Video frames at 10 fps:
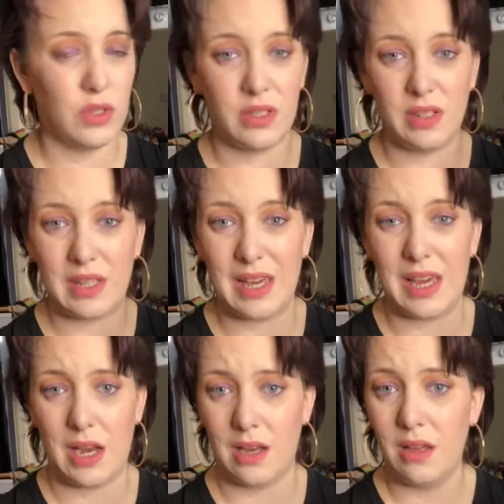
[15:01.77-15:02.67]
I wasn't
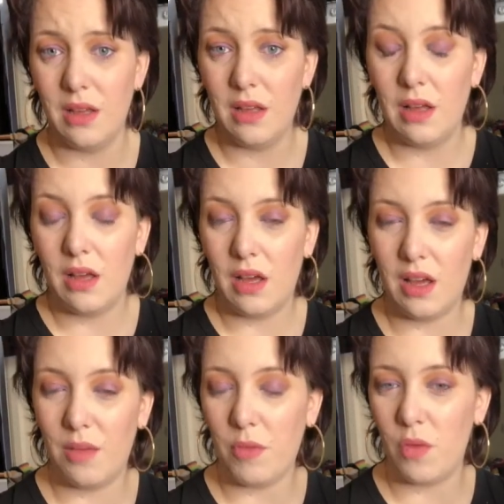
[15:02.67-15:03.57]
keen.
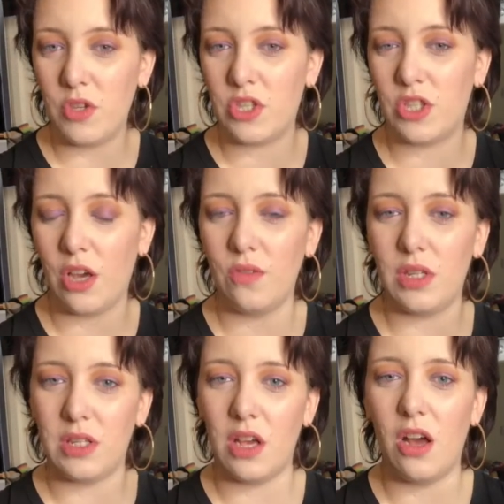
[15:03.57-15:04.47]
I was so
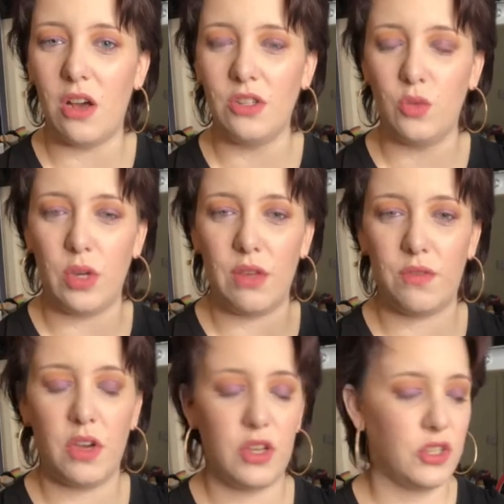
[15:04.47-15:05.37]
disheartened when it
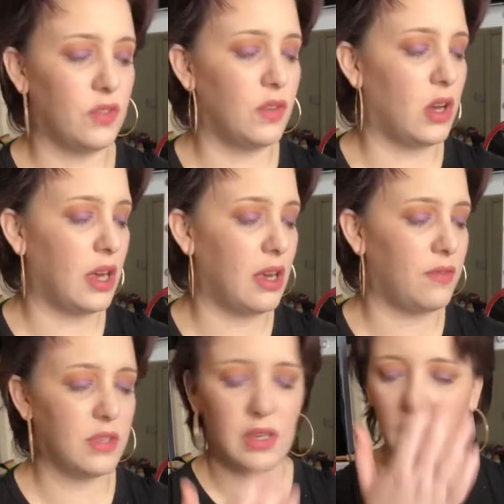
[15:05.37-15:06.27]
first
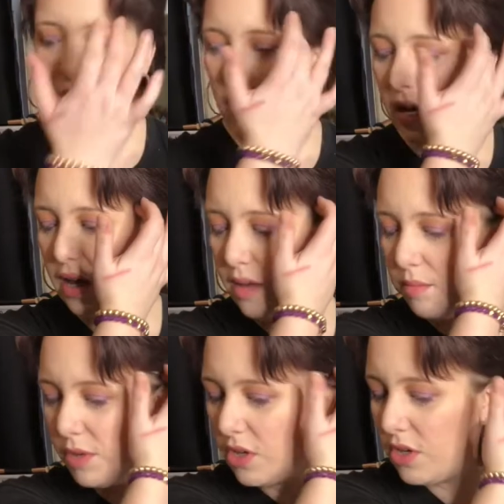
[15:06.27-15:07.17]
arrived
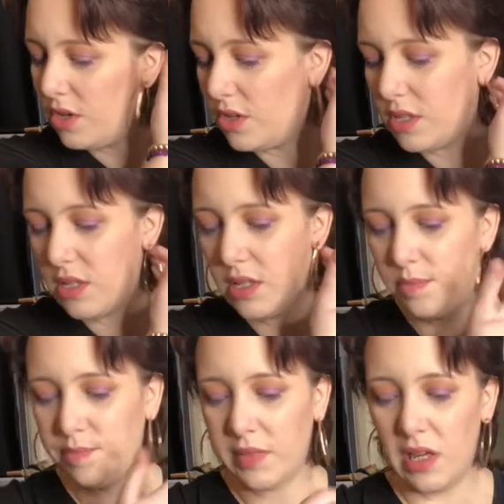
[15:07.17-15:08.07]
because
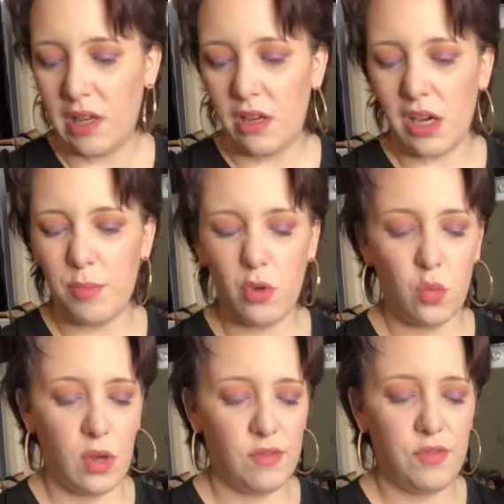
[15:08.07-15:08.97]
I
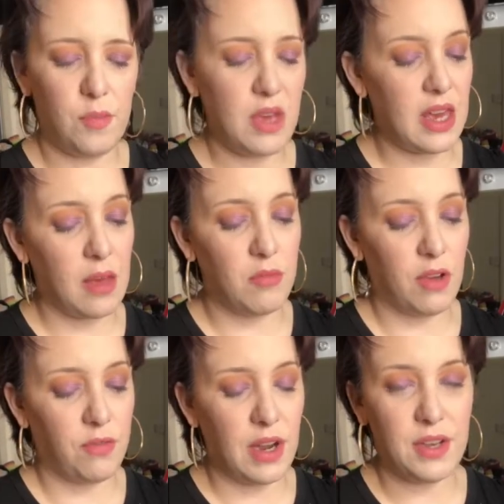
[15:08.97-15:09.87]
bought one for me and
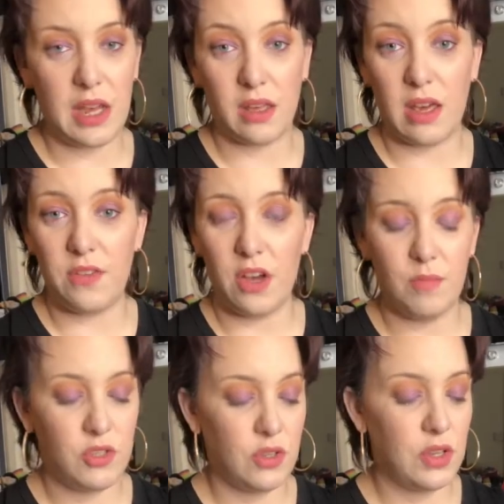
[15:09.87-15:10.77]
my friend Nicke that
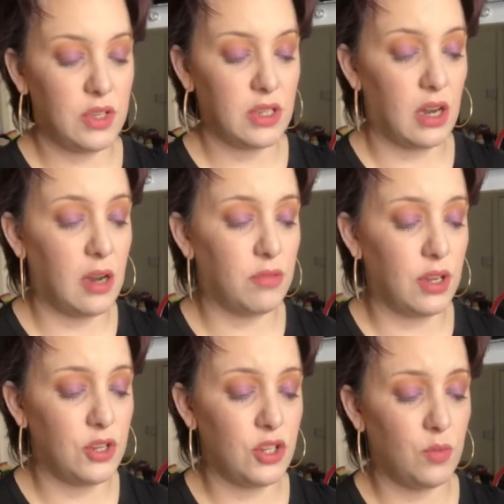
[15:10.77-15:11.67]
I'm doing this
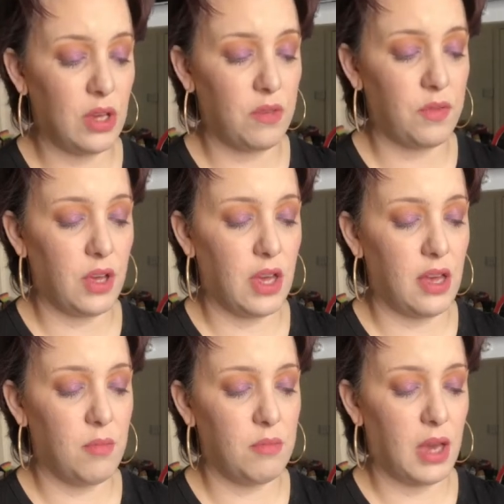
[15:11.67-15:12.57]
collaboration with,
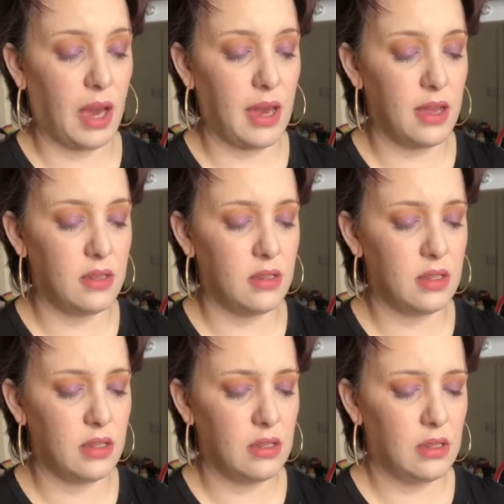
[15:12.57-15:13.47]
and